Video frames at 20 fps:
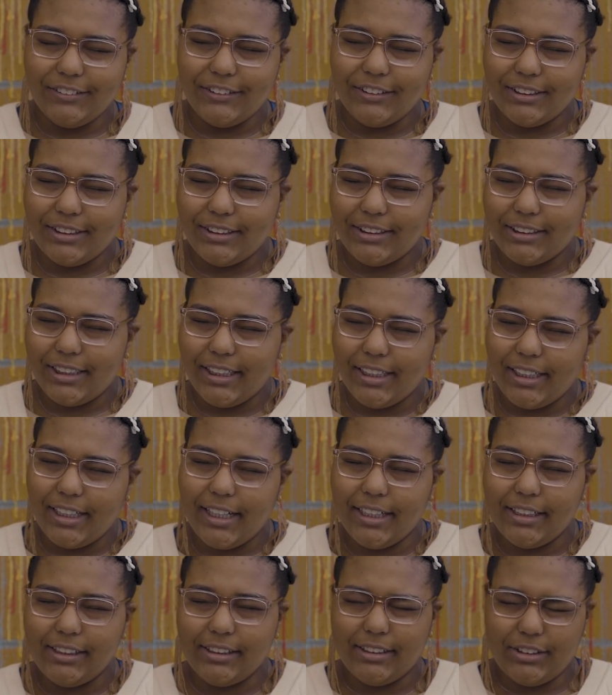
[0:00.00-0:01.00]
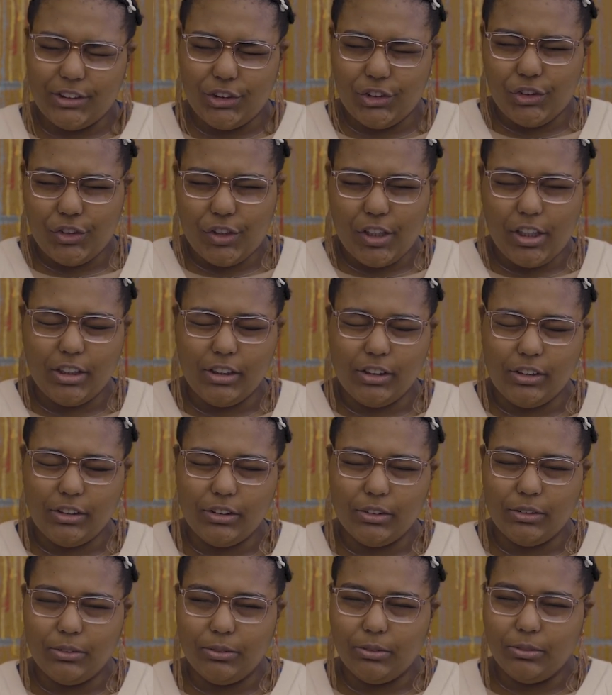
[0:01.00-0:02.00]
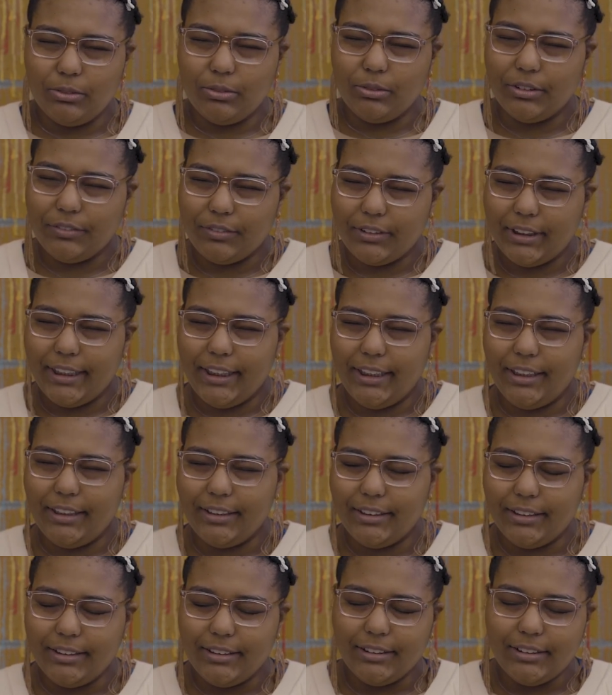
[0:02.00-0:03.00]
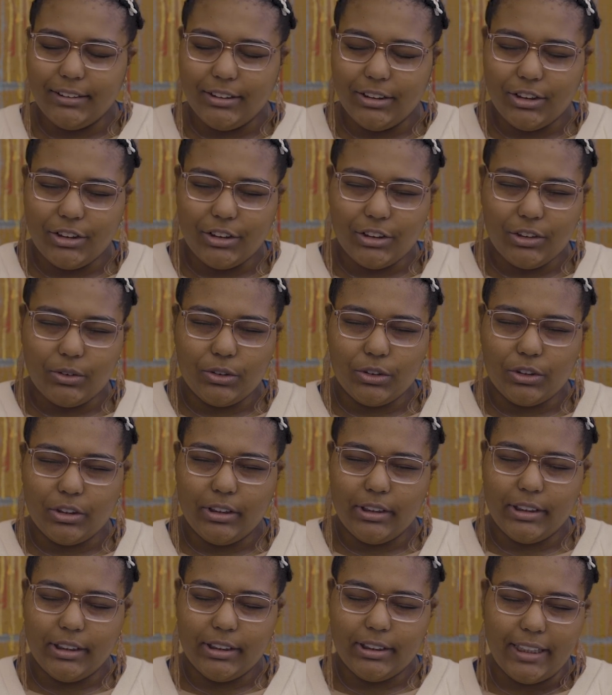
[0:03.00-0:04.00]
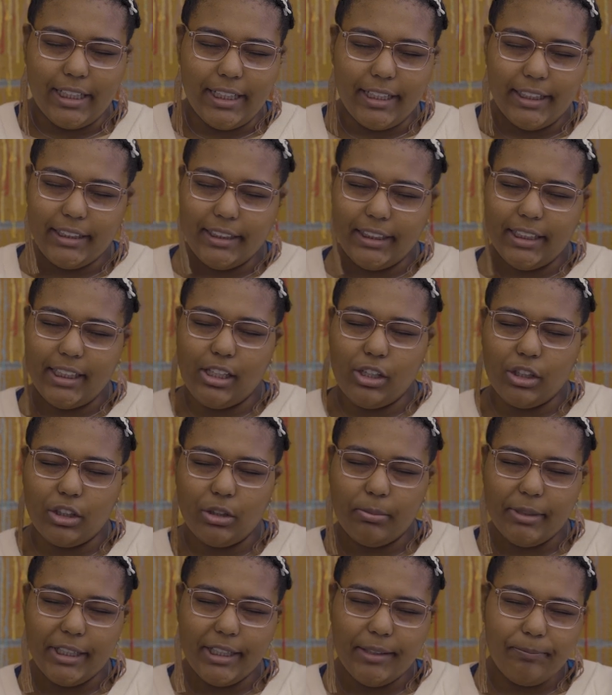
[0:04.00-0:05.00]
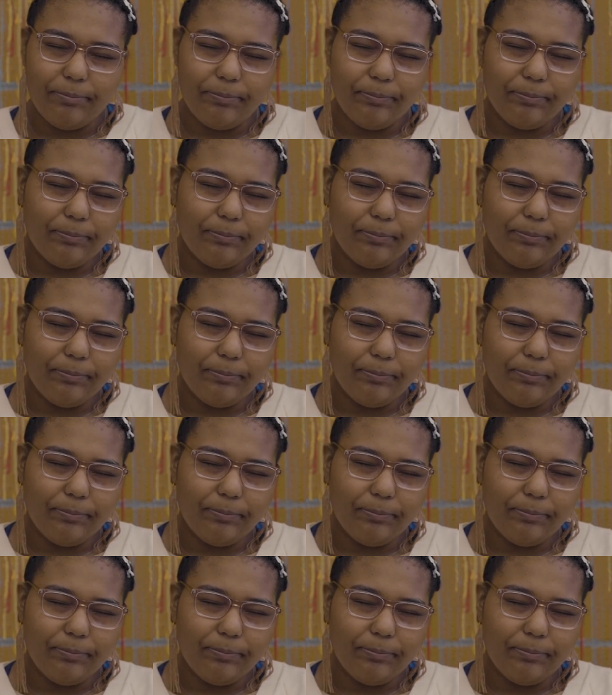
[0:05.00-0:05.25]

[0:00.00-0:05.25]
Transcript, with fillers: since I kind of struggle with like social anxiety a little bit.